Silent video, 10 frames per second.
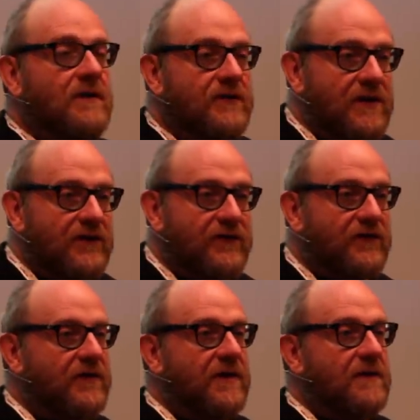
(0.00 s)

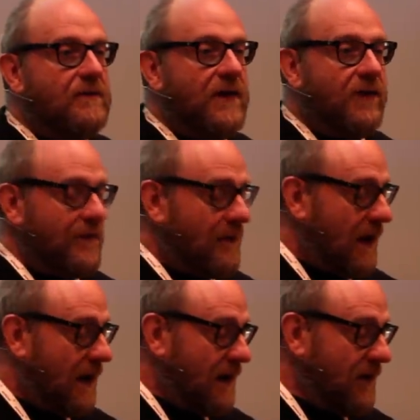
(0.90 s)
artists to deal with.
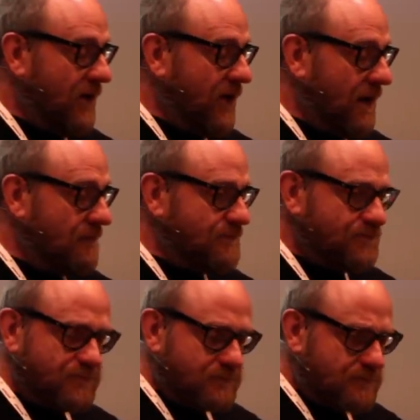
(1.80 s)
And um,
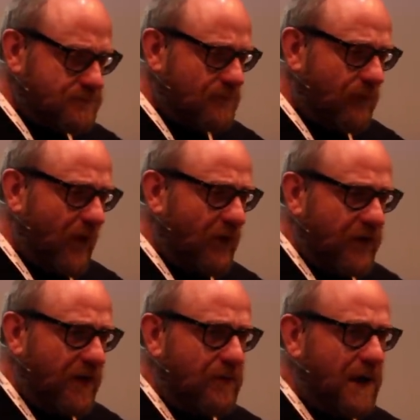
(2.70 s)

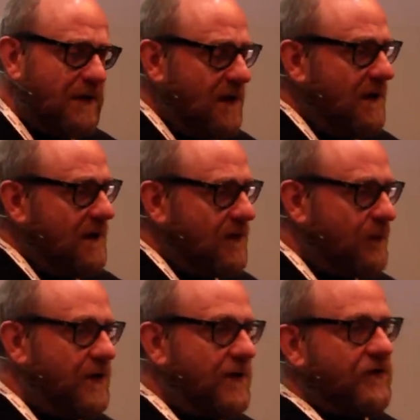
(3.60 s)
so uh, the
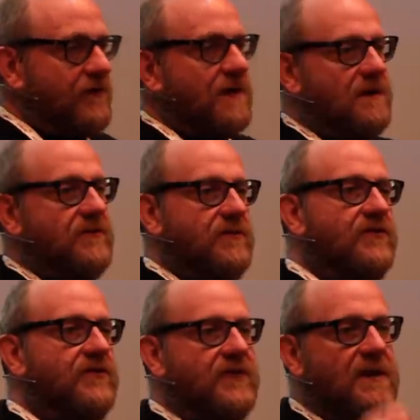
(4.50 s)
production came to
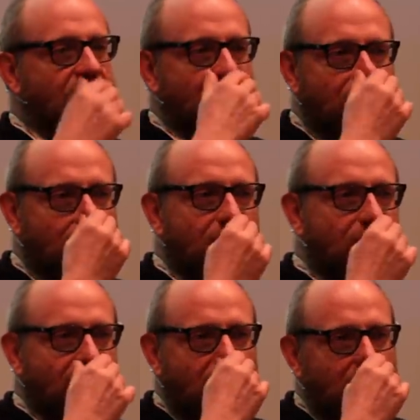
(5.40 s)
us and said, Look,
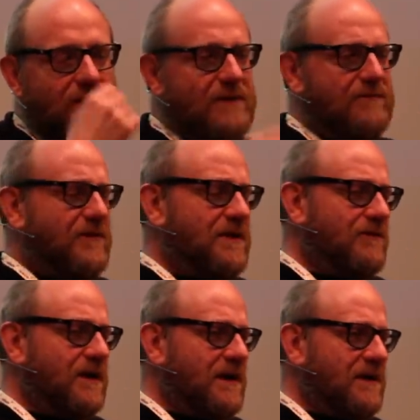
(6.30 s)
we, we're
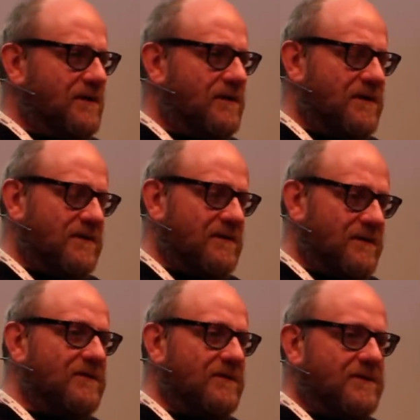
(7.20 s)
really not
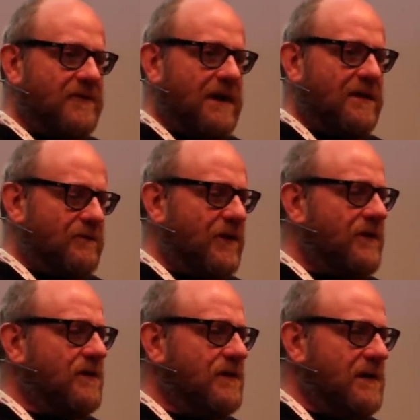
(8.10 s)
down
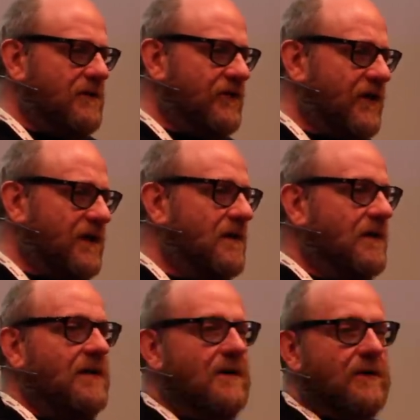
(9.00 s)
with you using
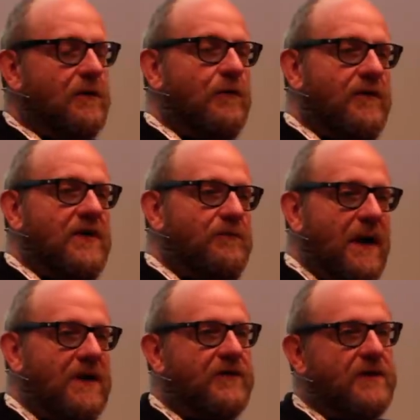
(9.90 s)
all of these
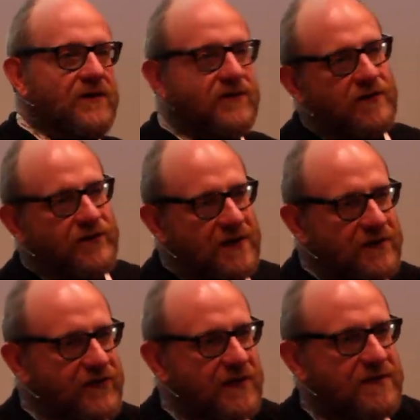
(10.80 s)
batteries because
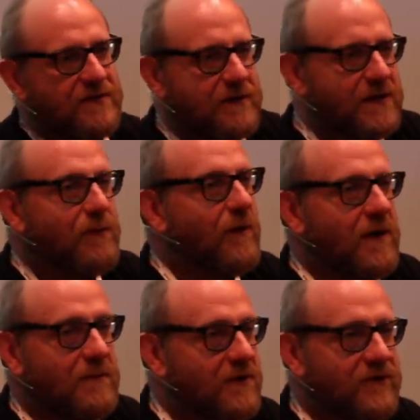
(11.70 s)
they'd seen the
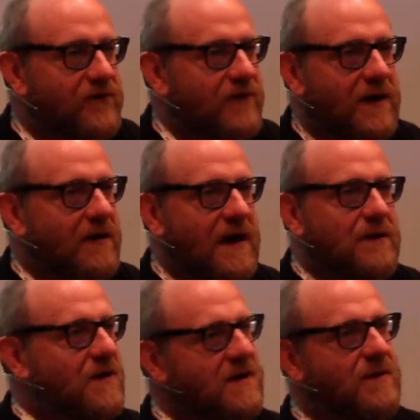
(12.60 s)
requirements, you know,
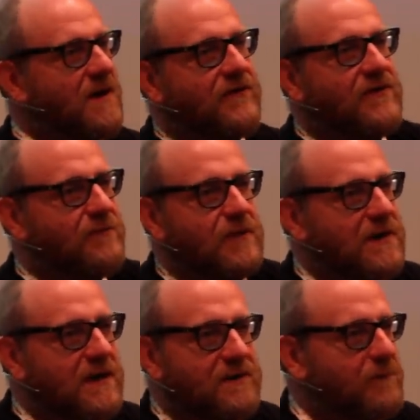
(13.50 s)
how many batteries we
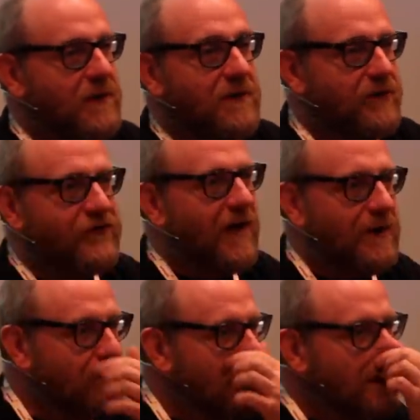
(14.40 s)
need per
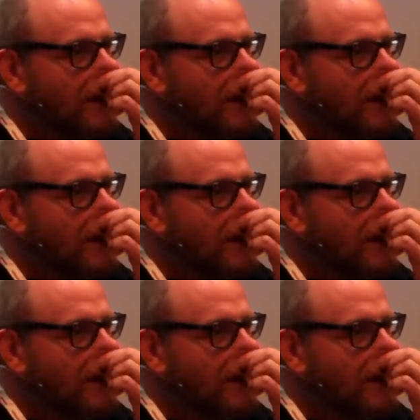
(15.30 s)
show.